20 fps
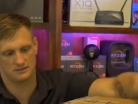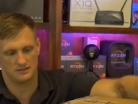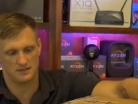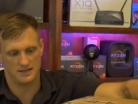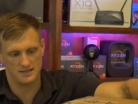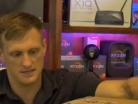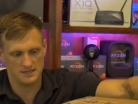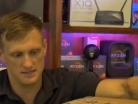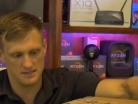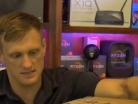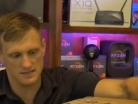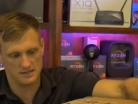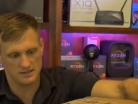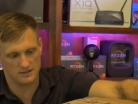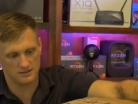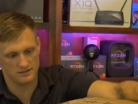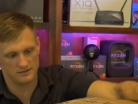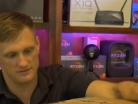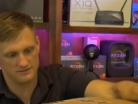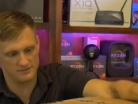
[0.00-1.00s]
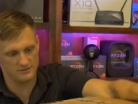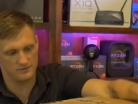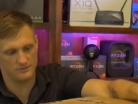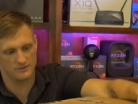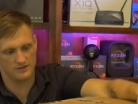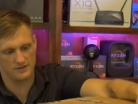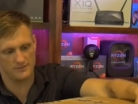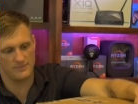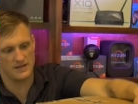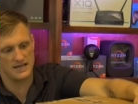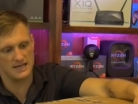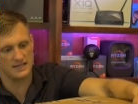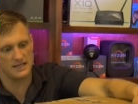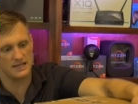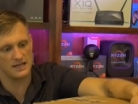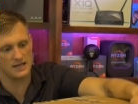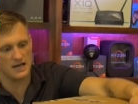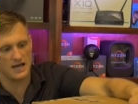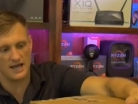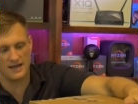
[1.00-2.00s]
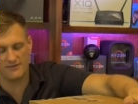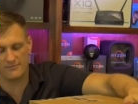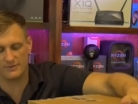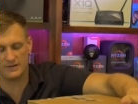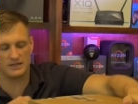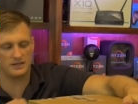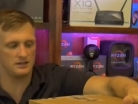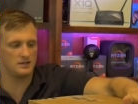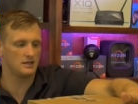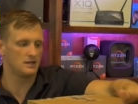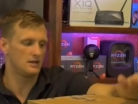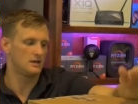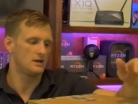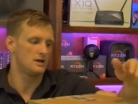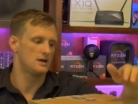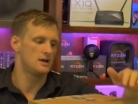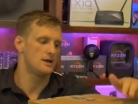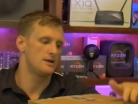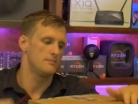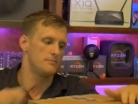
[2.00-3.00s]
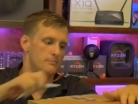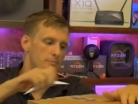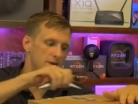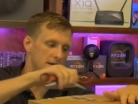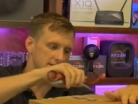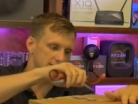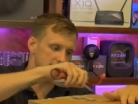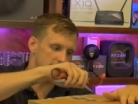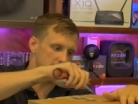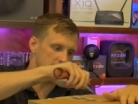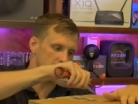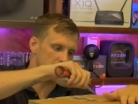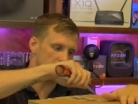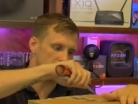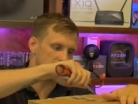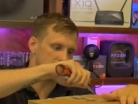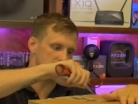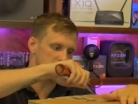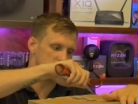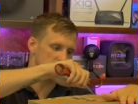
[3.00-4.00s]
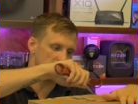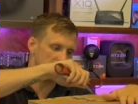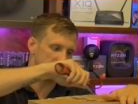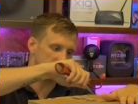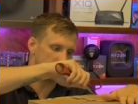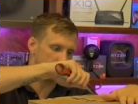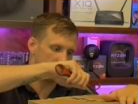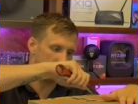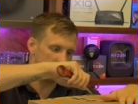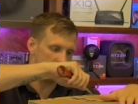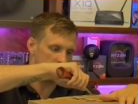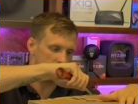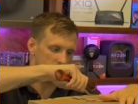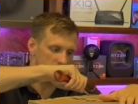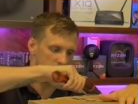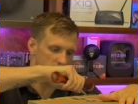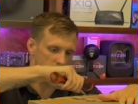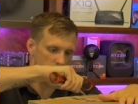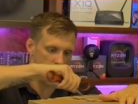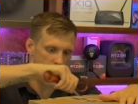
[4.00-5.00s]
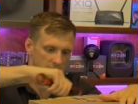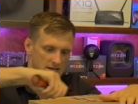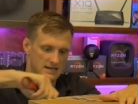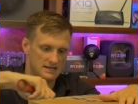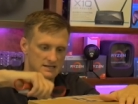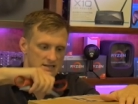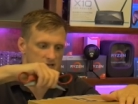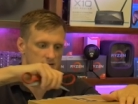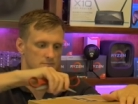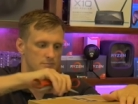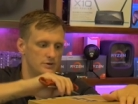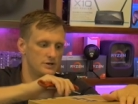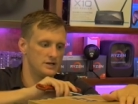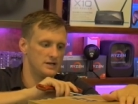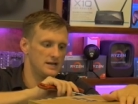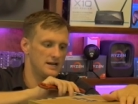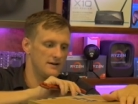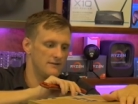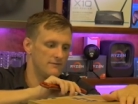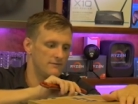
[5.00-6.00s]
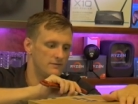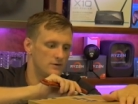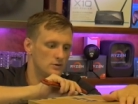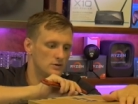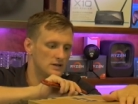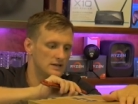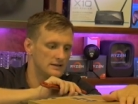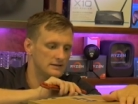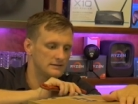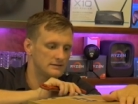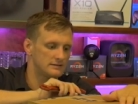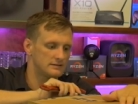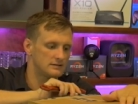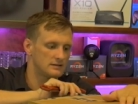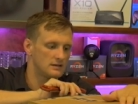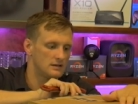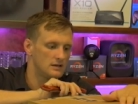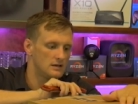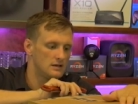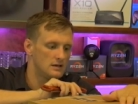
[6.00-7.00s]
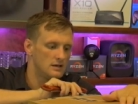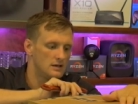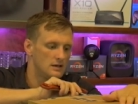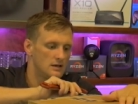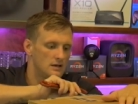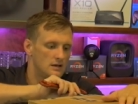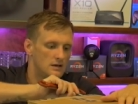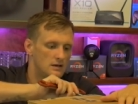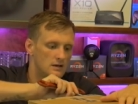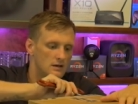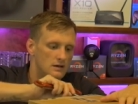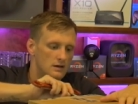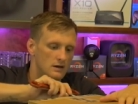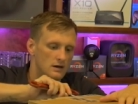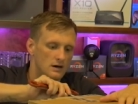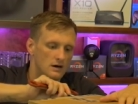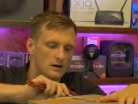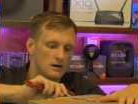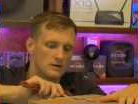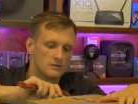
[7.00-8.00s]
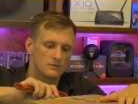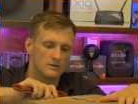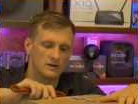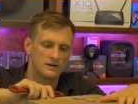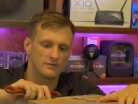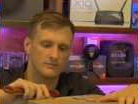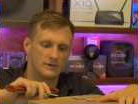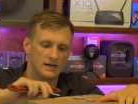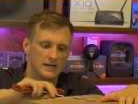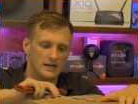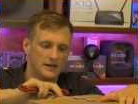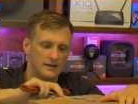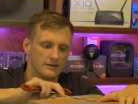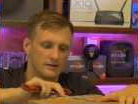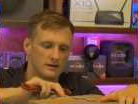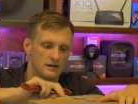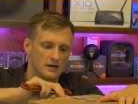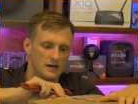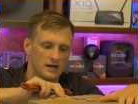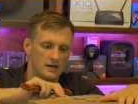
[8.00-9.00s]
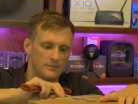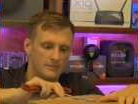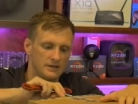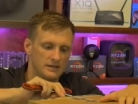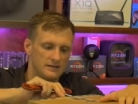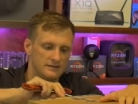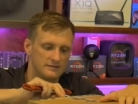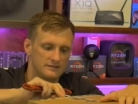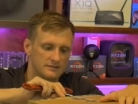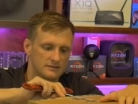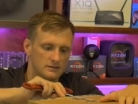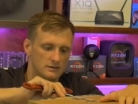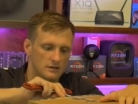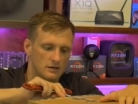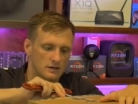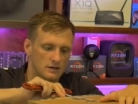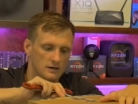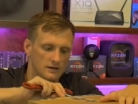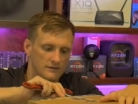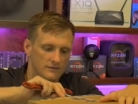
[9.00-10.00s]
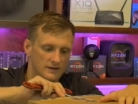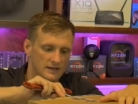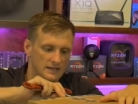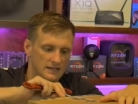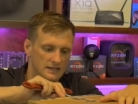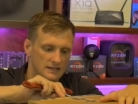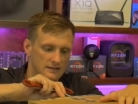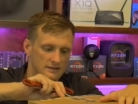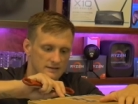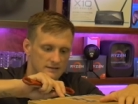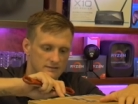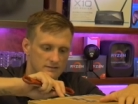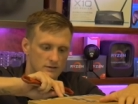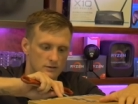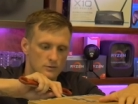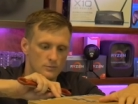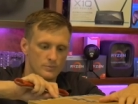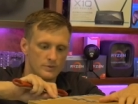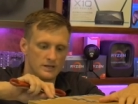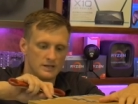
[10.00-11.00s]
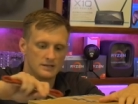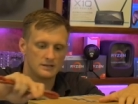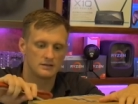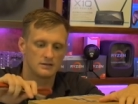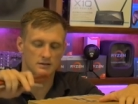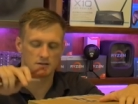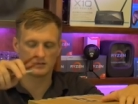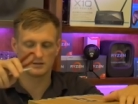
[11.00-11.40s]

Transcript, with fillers: a year or two in the making. I've been busy and got distracted by YouTube and didn't put enough focus on one of my other hobbies. Oh, if I can get this open.